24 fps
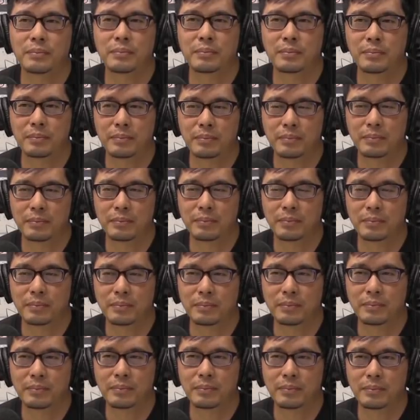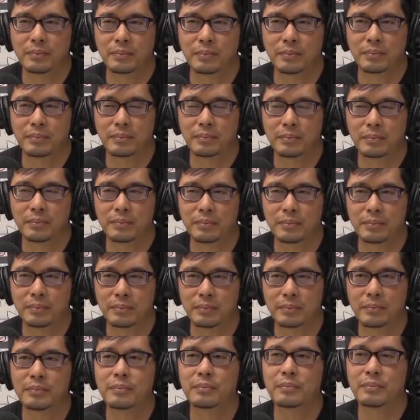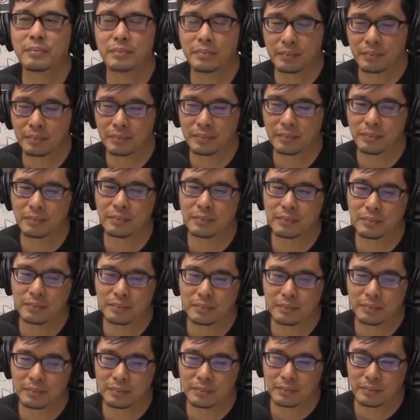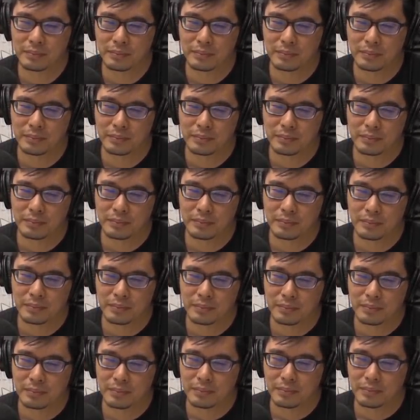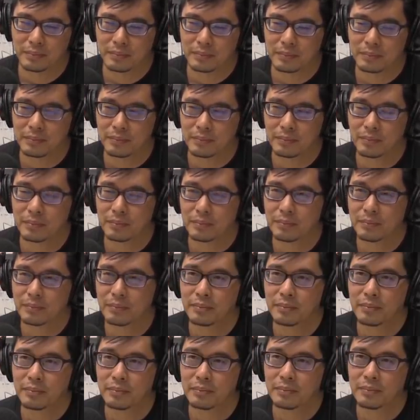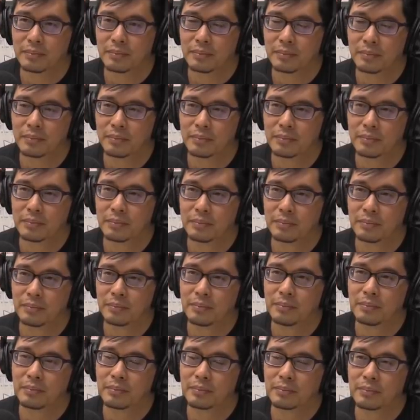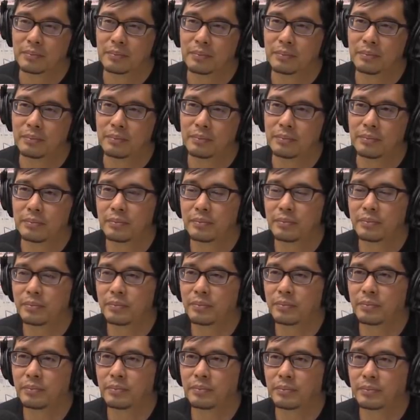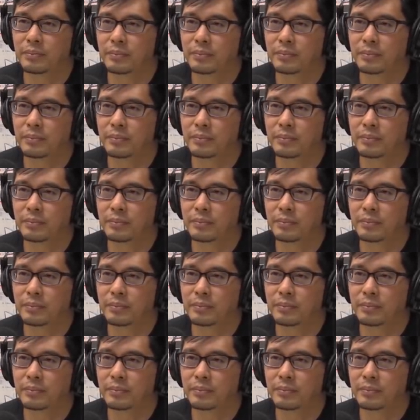This person isn't speaking.